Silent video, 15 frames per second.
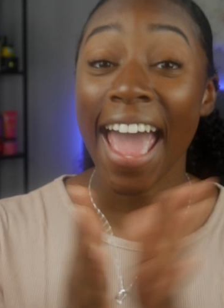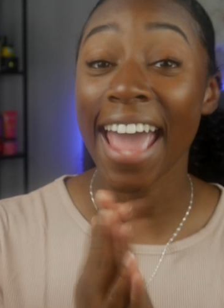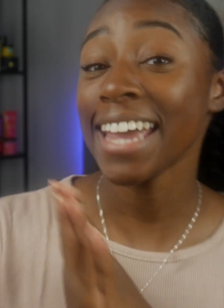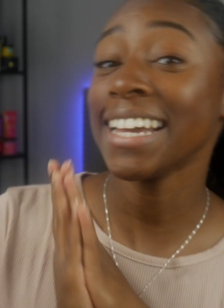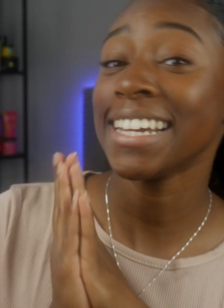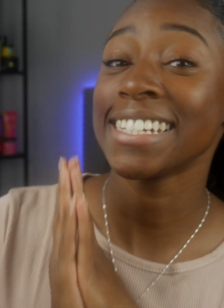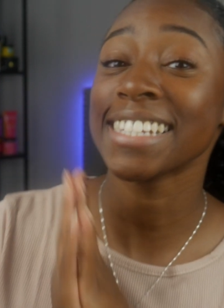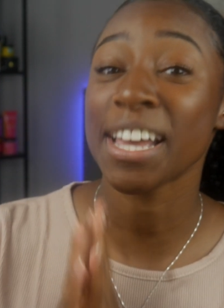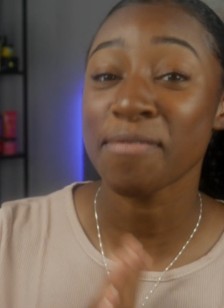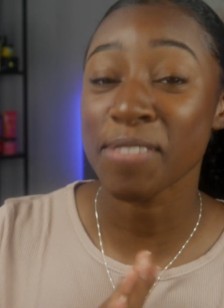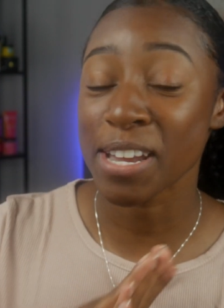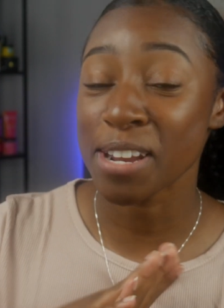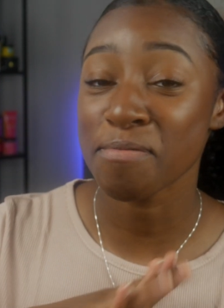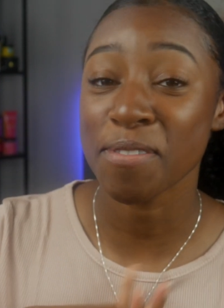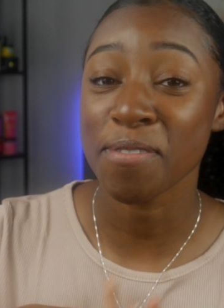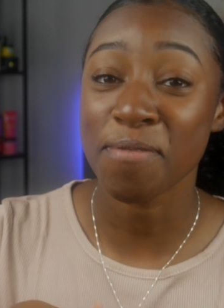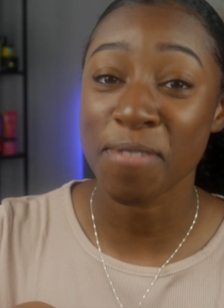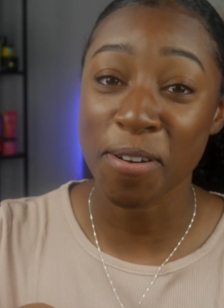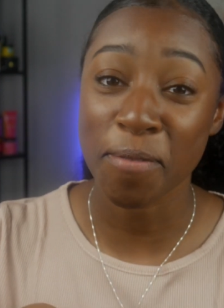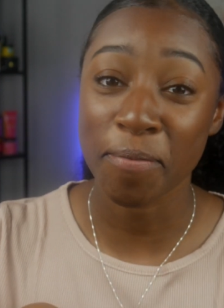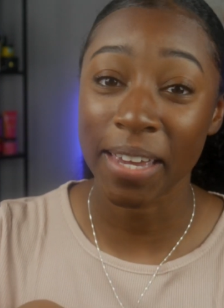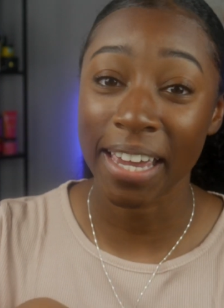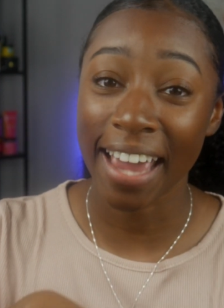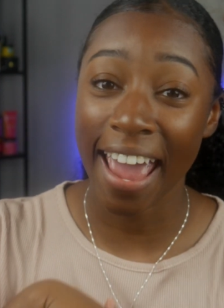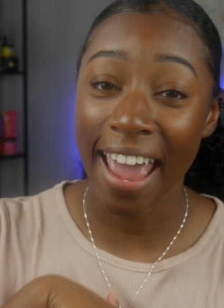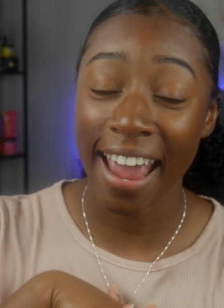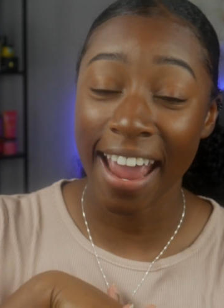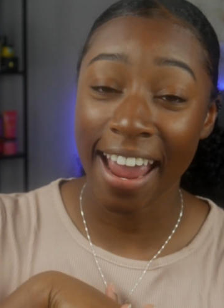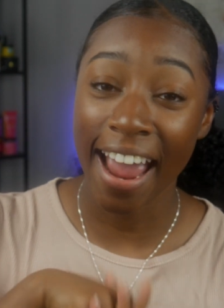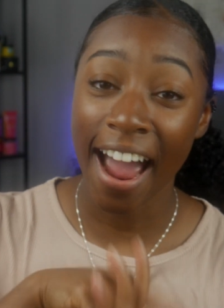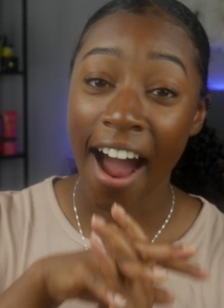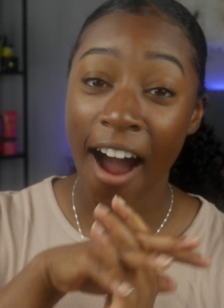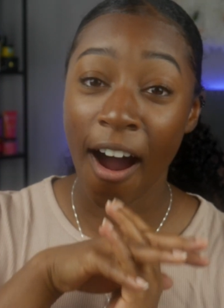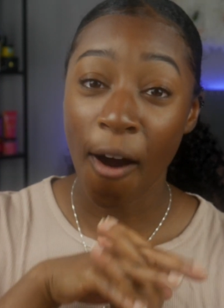and I'm going to be filming a